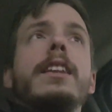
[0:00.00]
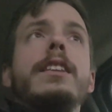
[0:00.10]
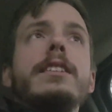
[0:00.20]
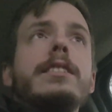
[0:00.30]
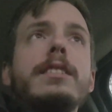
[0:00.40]

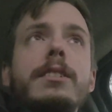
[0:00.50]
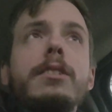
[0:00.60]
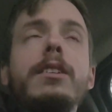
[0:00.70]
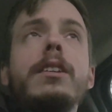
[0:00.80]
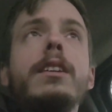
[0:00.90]
This
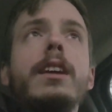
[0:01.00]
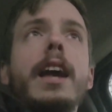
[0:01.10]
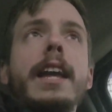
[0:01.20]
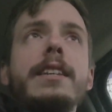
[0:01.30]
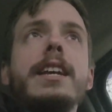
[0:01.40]

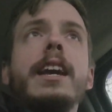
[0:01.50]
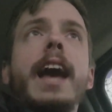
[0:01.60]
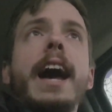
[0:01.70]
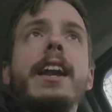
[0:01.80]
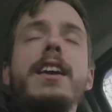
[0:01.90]
ending
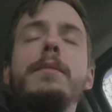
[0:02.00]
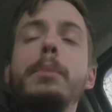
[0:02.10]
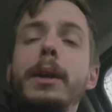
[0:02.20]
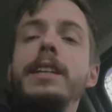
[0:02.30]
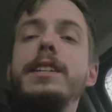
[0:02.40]
had a
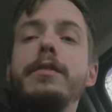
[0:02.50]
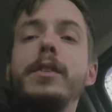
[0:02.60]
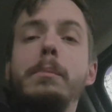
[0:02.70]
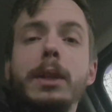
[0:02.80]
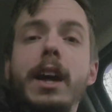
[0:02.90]
pretty
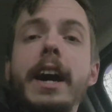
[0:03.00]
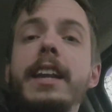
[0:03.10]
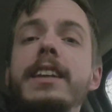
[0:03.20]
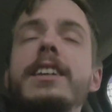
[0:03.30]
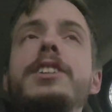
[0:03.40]
different plot
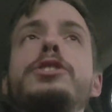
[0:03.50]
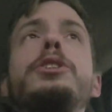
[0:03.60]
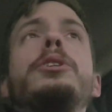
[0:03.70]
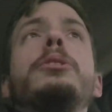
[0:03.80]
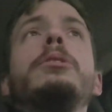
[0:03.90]

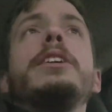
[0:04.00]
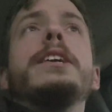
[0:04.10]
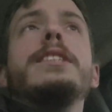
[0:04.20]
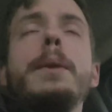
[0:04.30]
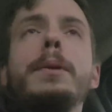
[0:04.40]
to your
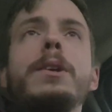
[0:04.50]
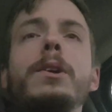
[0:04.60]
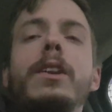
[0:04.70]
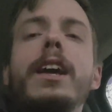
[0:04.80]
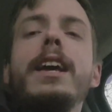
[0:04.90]

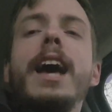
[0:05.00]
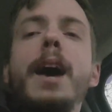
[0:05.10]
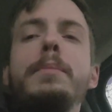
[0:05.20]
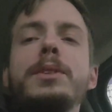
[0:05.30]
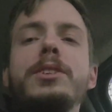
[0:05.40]
typical
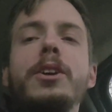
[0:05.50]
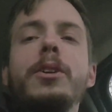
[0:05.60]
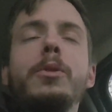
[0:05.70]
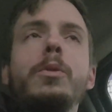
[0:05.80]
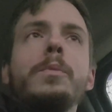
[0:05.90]

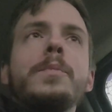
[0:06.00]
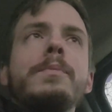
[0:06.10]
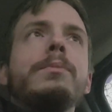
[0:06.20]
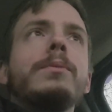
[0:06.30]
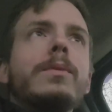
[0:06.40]
episode
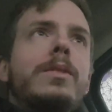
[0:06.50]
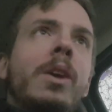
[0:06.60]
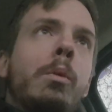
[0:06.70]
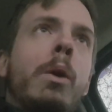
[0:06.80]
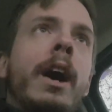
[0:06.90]

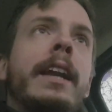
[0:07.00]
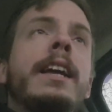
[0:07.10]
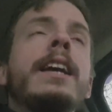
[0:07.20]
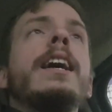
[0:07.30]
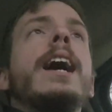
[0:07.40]
1,
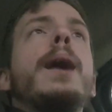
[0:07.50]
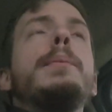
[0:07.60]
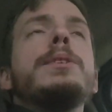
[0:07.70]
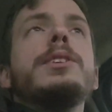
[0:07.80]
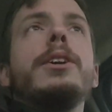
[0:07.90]

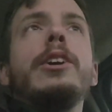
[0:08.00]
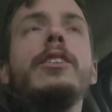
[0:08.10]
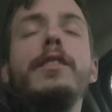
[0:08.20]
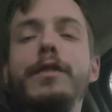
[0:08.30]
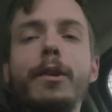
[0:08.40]

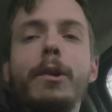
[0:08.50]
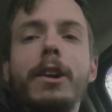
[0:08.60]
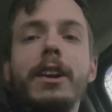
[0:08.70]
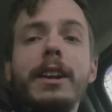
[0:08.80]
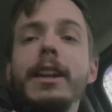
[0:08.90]
episode
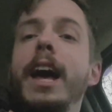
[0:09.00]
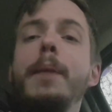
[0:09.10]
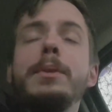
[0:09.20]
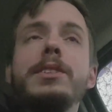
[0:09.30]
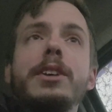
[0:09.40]
4,
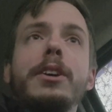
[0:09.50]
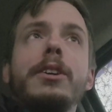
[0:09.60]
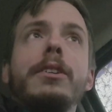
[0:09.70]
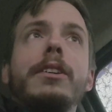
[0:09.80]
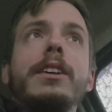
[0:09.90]

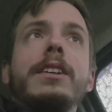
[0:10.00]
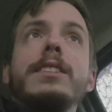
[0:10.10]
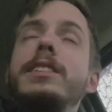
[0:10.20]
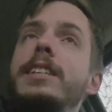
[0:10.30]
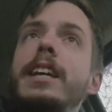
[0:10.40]
episode
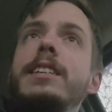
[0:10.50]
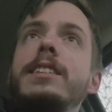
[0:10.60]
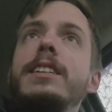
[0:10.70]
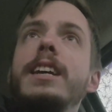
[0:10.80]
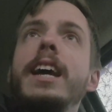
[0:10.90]

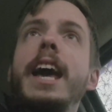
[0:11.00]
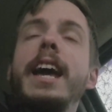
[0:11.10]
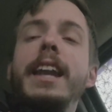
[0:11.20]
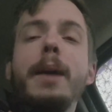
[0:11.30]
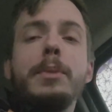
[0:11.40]
6,
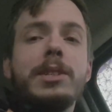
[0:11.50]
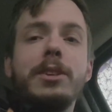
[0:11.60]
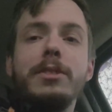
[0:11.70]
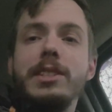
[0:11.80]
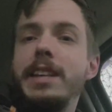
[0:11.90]
and
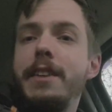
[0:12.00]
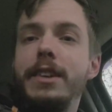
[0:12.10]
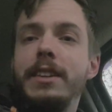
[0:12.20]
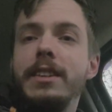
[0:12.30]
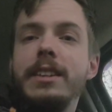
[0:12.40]
episode
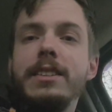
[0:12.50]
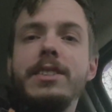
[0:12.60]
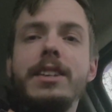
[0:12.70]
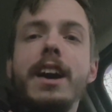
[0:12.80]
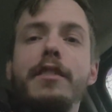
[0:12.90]
7
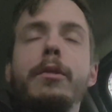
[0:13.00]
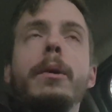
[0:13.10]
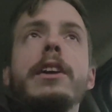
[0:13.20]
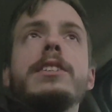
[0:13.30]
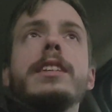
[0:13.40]
stuff,
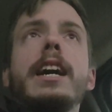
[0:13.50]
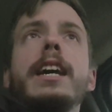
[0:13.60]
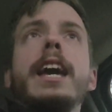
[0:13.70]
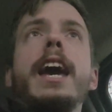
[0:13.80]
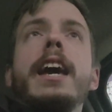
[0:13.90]
where it's like,
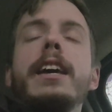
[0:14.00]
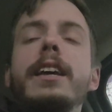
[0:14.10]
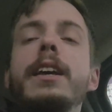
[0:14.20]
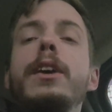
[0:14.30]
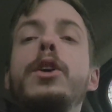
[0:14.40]
hey,
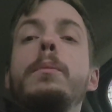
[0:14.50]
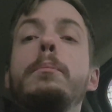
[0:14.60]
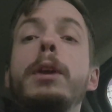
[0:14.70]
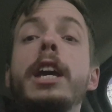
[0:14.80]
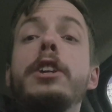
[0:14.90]

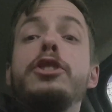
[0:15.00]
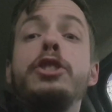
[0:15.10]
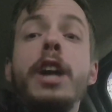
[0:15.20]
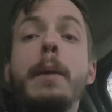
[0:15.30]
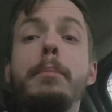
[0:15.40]
big
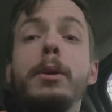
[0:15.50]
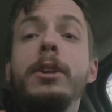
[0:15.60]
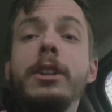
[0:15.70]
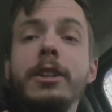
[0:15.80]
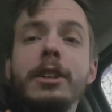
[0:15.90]
ship,
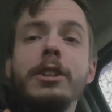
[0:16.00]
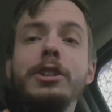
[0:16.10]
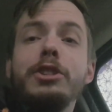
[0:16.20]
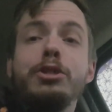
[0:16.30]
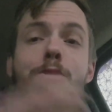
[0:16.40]

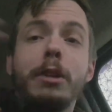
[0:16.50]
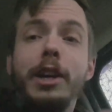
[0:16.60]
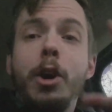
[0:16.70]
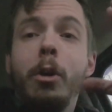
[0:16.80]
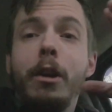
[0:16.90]
destroy
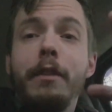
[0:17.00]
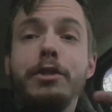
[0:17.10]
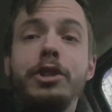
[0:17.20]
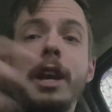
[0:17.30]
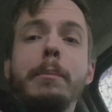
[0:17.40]
core of
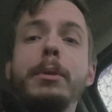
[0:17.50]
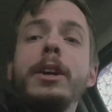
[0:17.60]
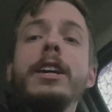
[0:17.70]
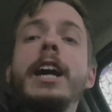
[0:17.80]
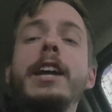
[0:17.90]
ship,
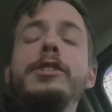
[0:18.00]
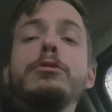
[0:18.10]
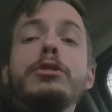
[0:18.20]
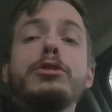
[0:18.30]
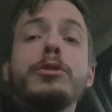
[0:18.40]
and
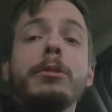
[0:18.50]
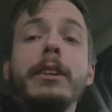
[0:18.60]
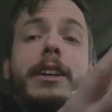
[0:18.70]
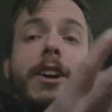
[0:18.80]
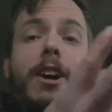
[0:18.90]
you destroy
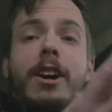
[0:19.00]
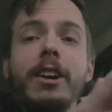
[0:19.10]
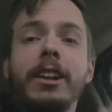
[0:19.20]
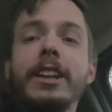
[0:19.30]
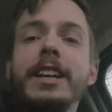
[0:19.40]
it
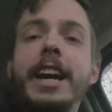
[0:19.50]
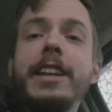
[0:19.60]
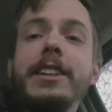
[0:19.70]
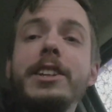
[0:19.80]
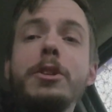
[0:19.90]
all,
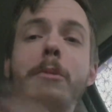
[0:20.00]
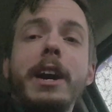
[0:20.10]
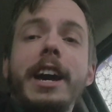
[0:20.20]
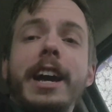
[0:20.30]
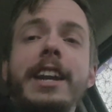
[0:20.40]
and then you
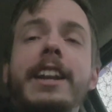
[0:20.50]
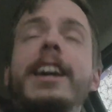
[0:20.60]
win!